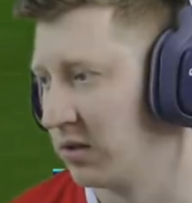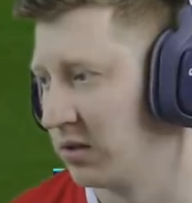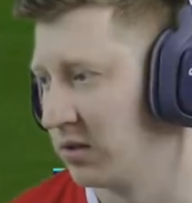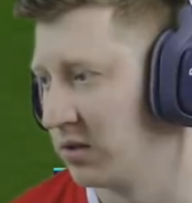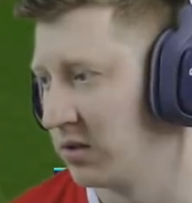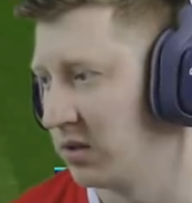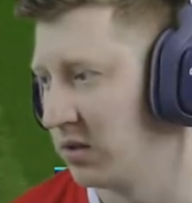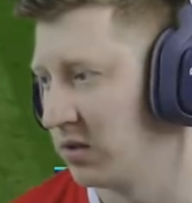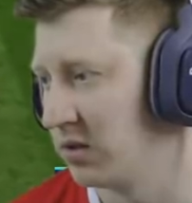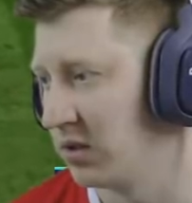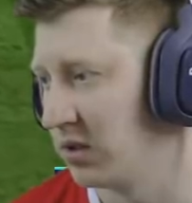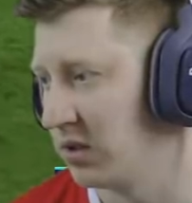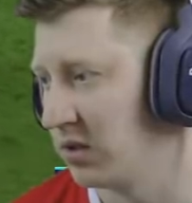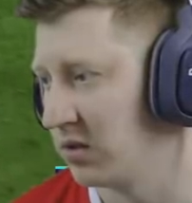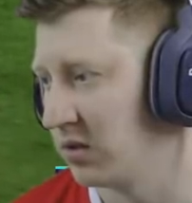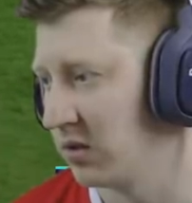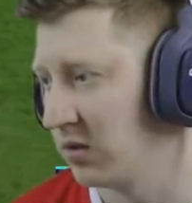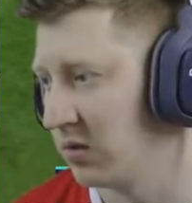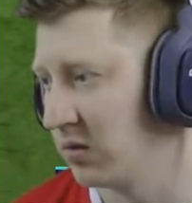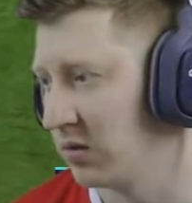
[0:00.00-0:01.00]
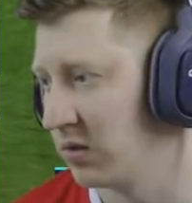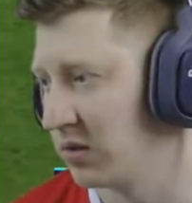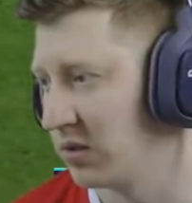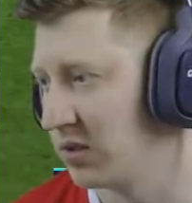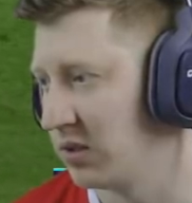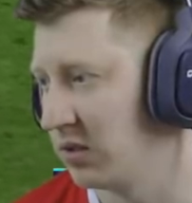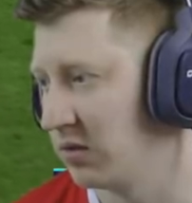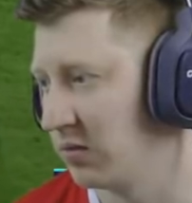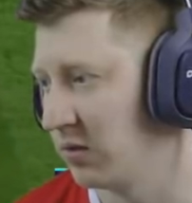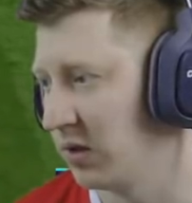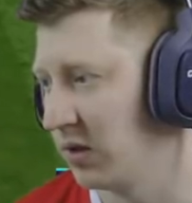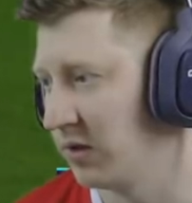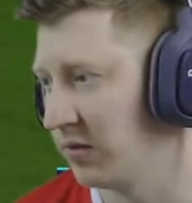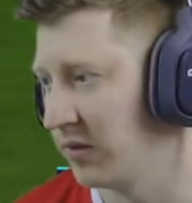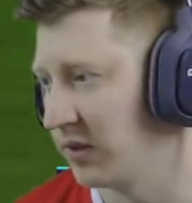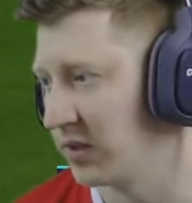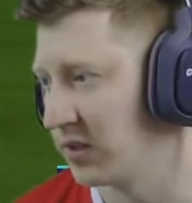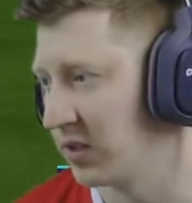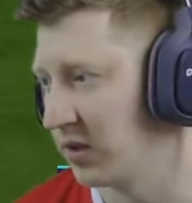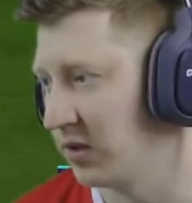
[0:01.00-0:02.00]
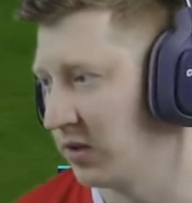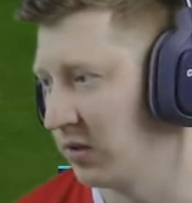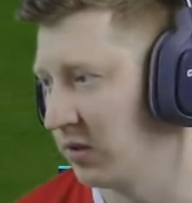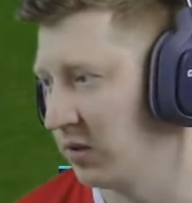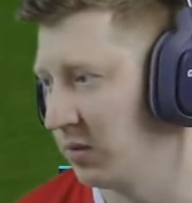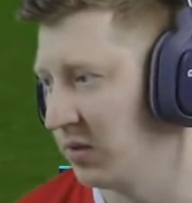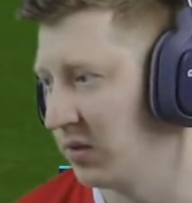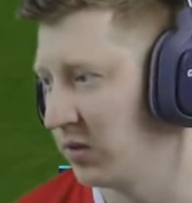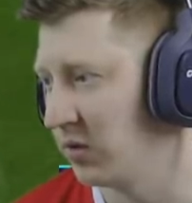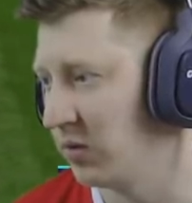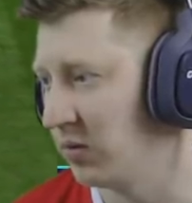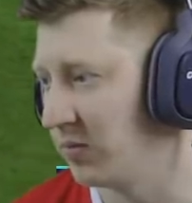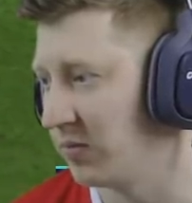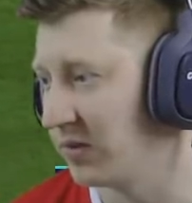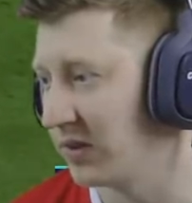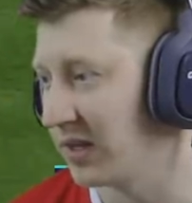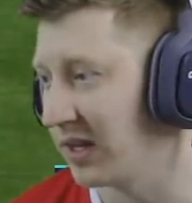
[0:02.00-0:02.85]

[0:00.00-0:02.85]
It's Chicharito. See the run of Antonio in the middle,